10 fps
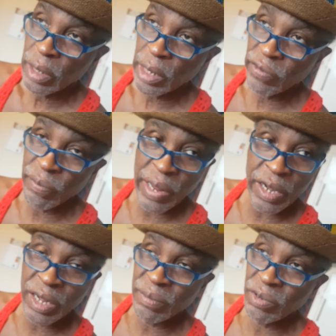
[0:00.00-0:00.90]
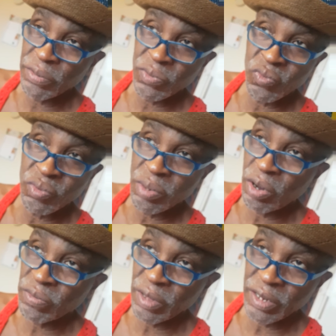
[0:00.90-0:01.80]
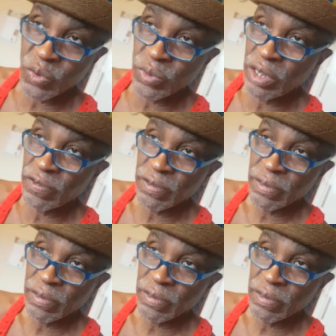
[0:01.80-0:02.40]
Give him like almost $2,000 a week.